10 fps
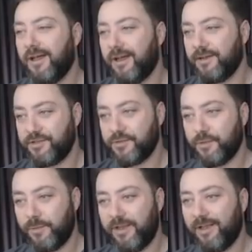And I just want to
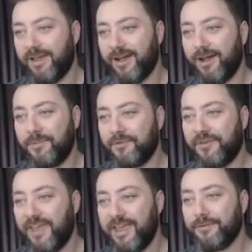be clear, I'm not for
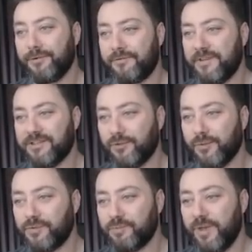either of these
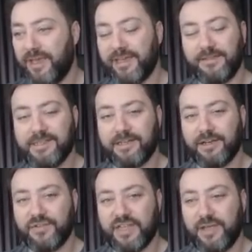groups making these kind
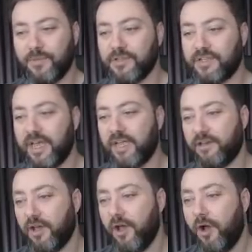of statements and
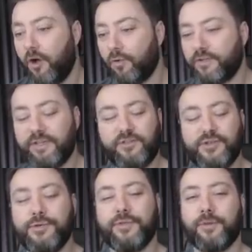holding
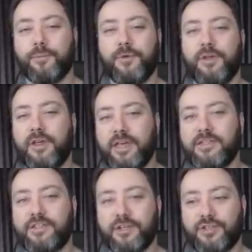to them in
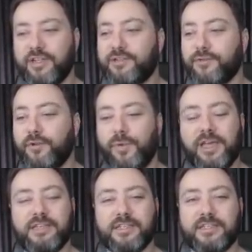such literal
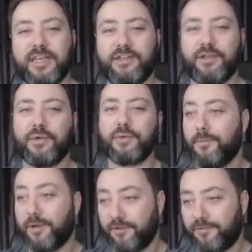ways as they do.
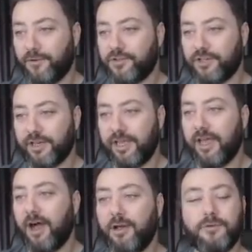But unfortunately,
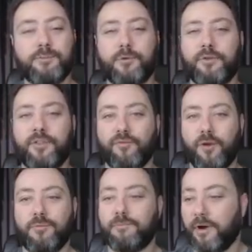I was born in the
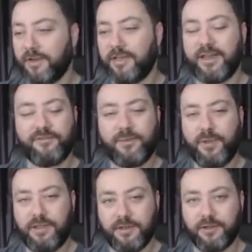wrong body to have an
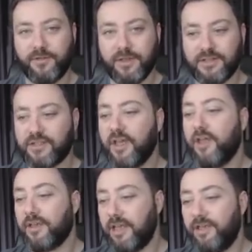opinion on this.
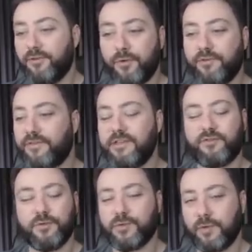Neither one of these
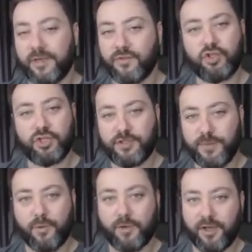groups will give a shit
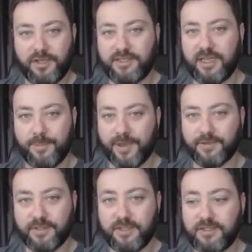about what I say
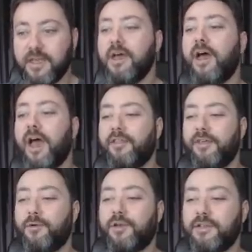about it, and
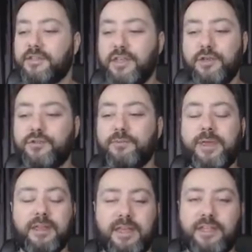they will continue to
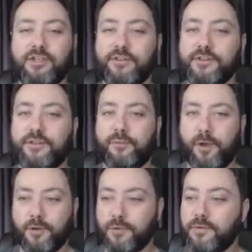be at each other's
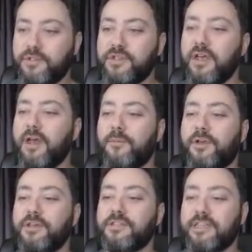throats,
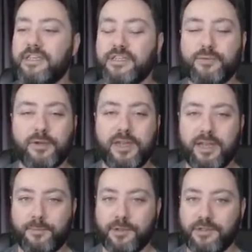because this is what
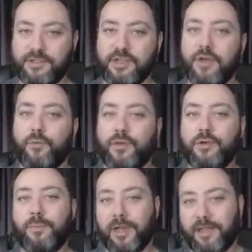happens when
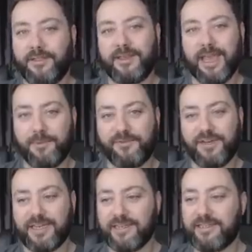you play the game of
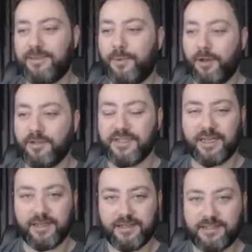identity
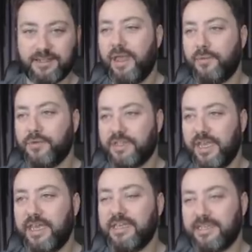politics. It was
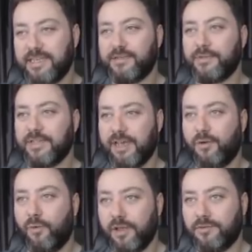easy to attack
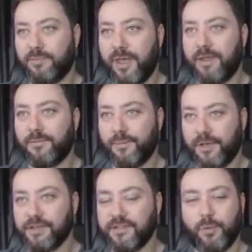white men
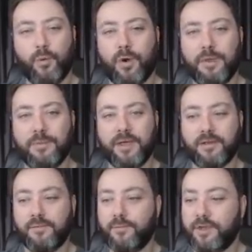because they were white
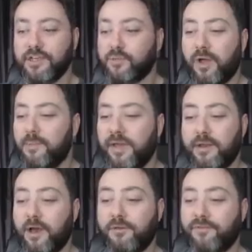men, because white men
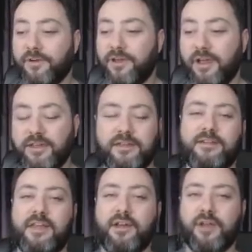aren't very
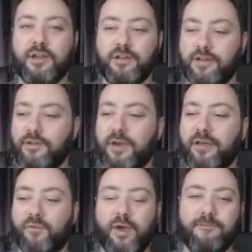identitarian and don't
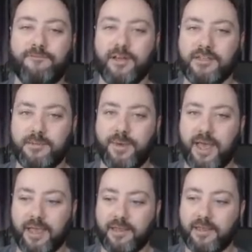have a way of fighting
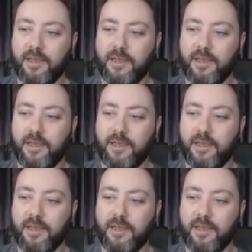back.